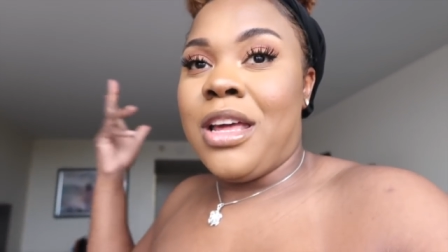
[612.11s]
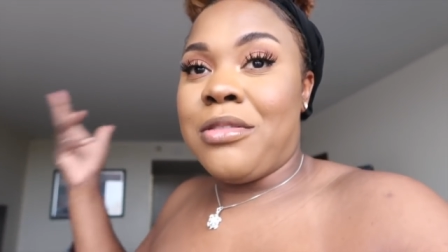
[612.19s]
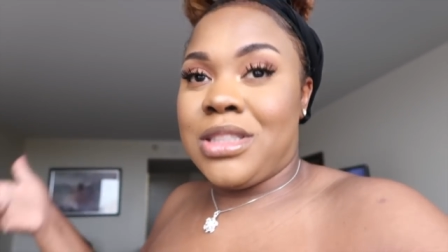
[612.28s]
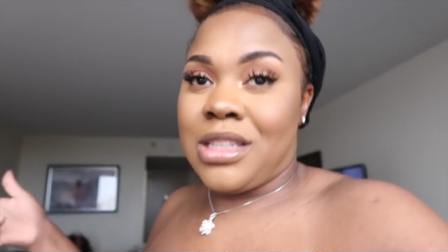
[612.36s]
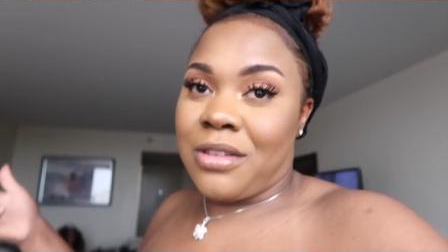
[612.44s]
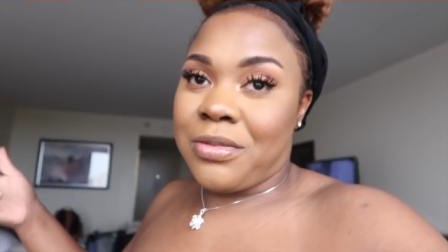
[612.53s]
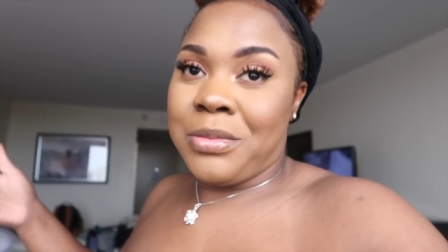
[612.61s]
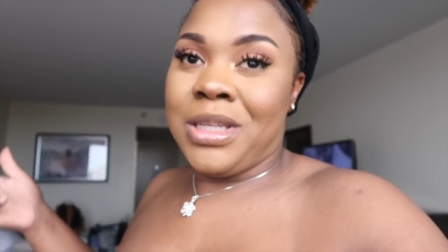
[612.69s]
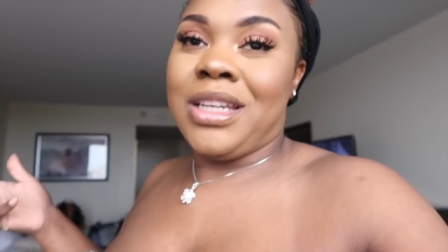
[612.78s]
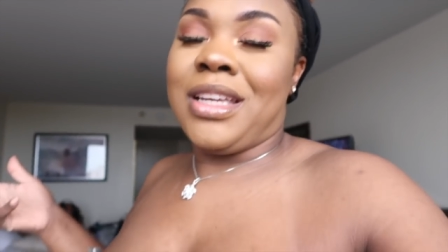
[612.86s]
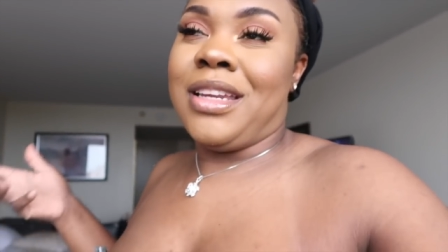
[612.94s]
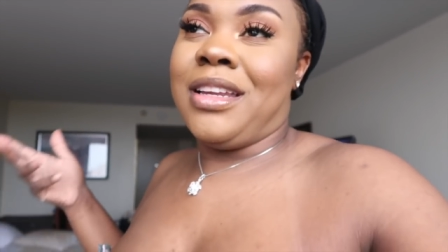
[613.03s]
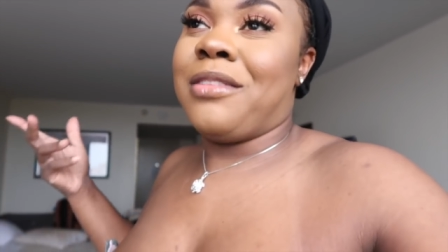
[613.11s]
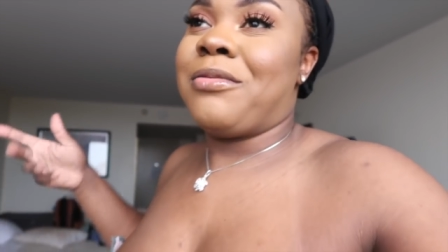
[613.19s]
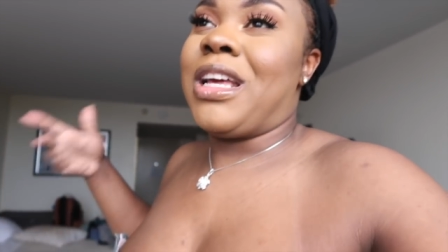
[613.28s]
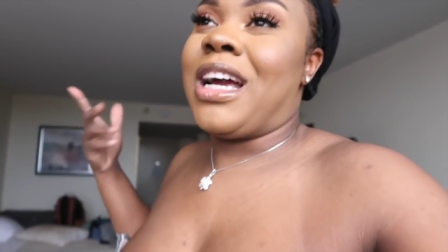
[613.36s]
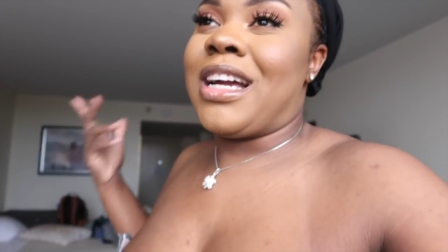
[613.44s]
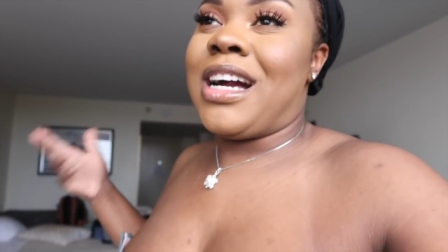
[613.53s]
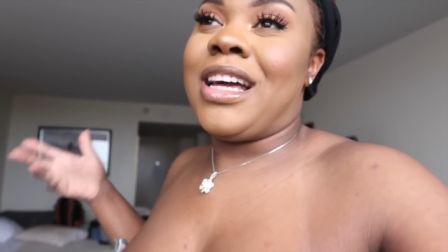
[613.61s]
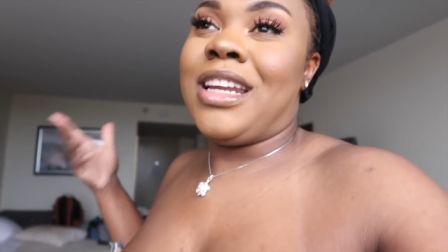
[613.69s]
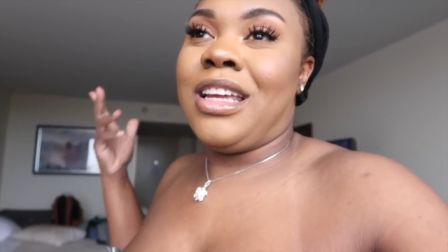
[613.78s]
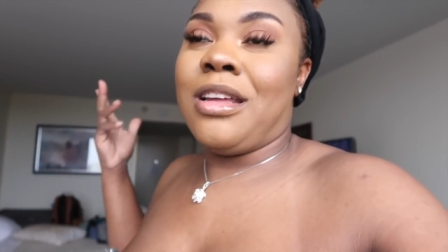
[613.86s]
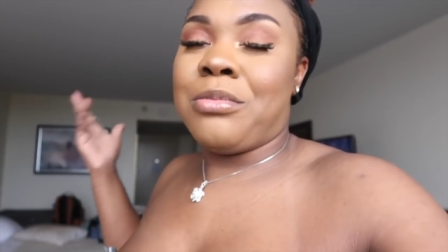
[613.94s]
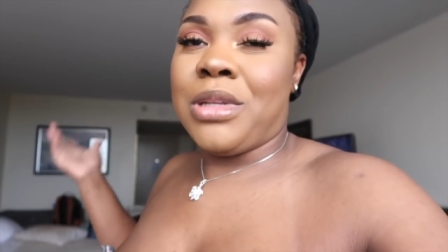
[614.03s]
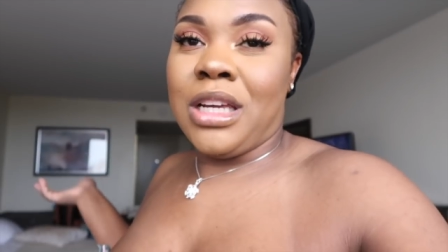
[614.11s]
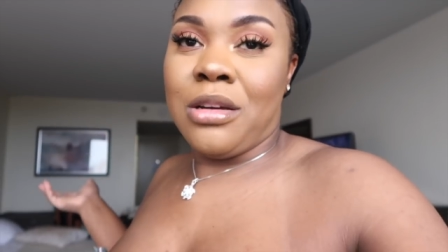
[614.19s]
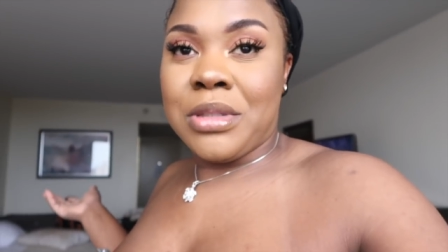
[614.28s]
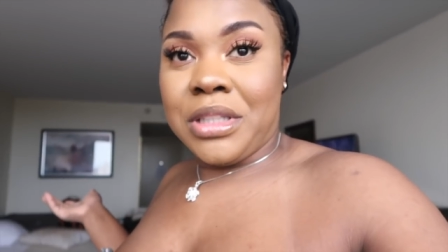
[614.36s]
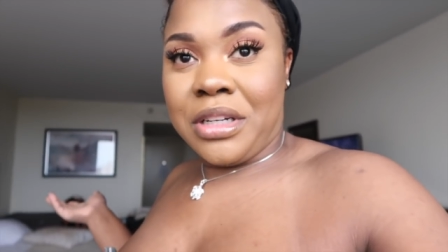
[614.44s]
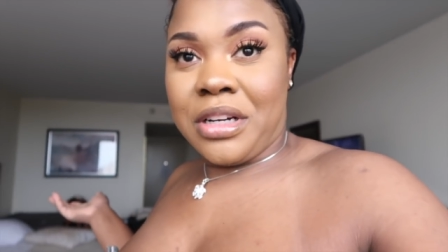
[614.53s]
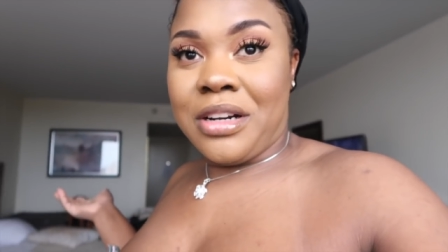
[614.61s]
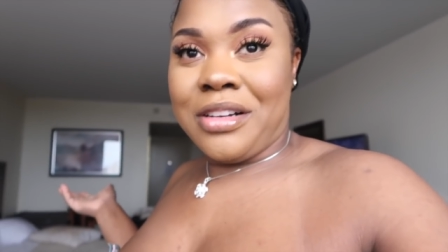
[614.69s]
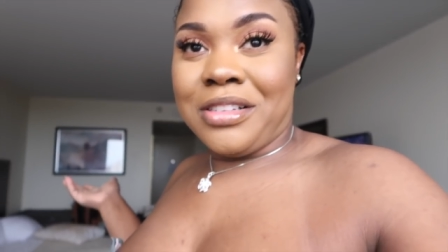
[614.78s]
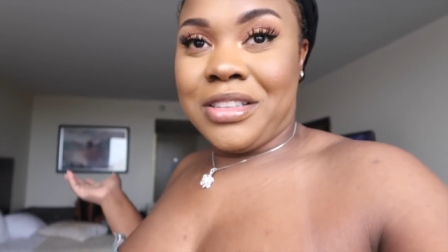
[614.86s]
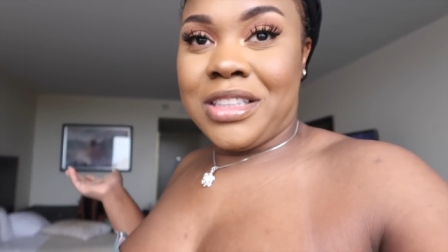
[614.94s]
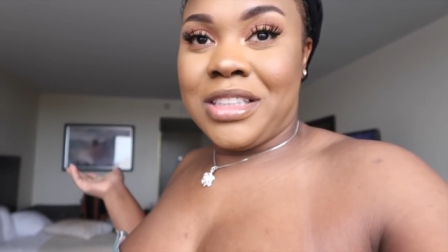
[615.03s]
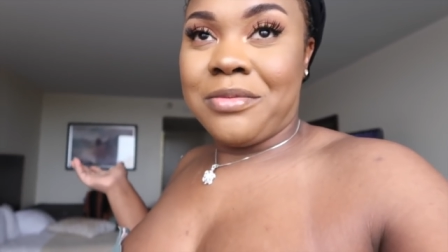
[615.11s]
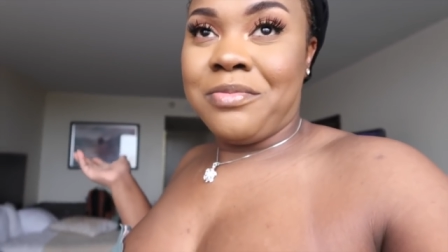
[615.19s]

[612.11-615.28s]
It was time for me to get in. I got in playing with the girls.